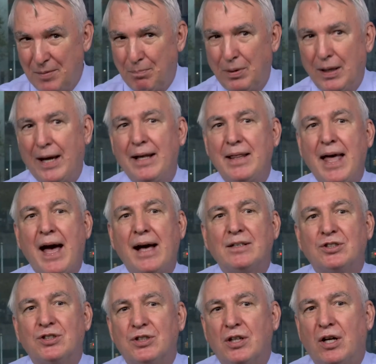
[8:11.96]
play that
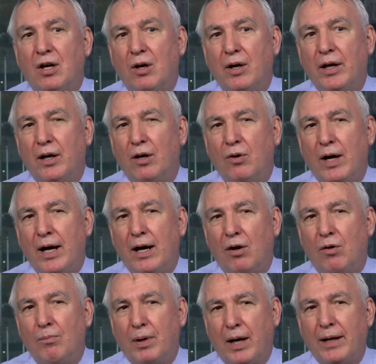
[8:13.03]
scenario
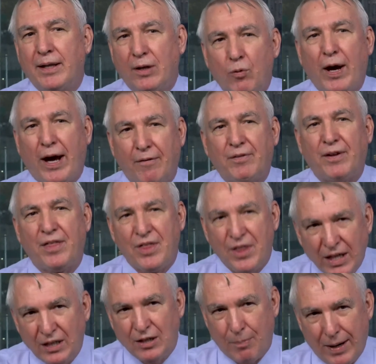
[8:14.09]
out, but I think we have to
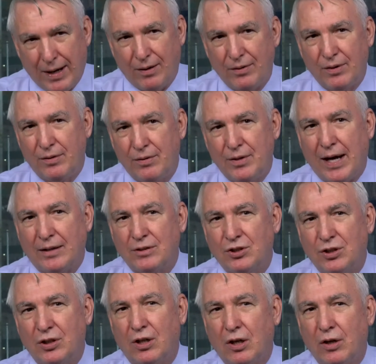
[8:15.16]
think about that
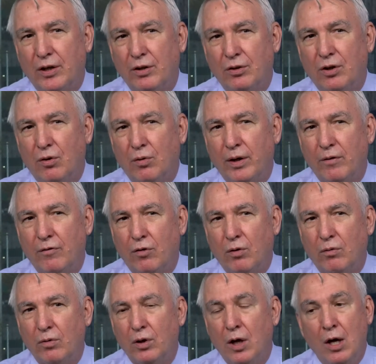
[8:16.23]
scenario going
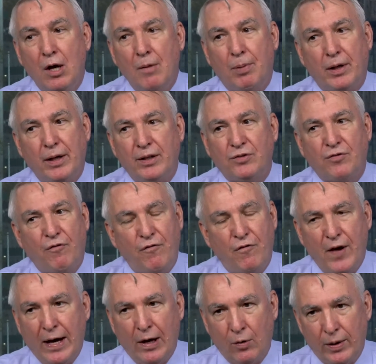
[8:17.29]
forward. But it's
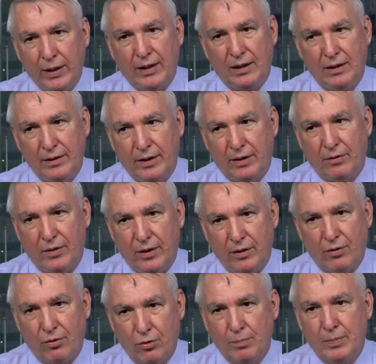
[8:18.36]
very clear that
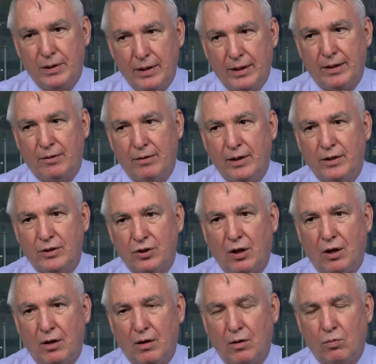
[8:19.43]
urban areas
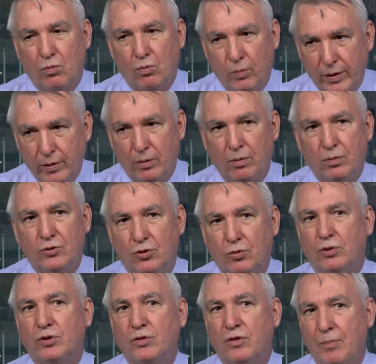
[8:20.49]
are a real
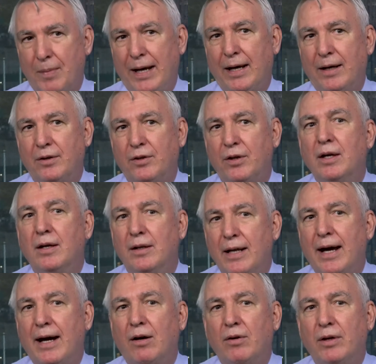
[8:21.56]
source of demand
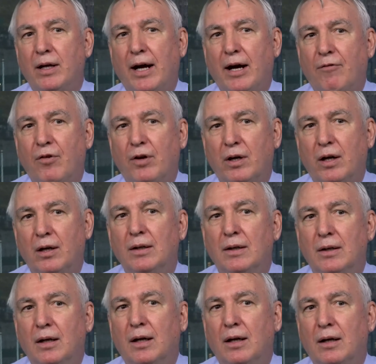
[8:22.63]
now in Africa.
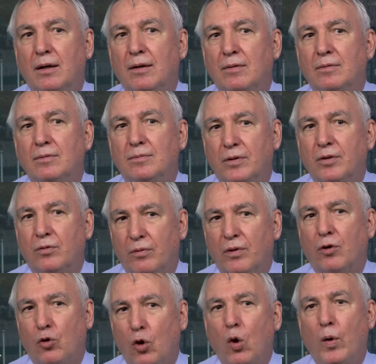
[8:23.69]
Um, they're,
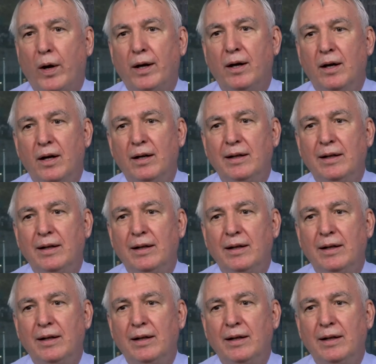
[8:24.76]
they're, growing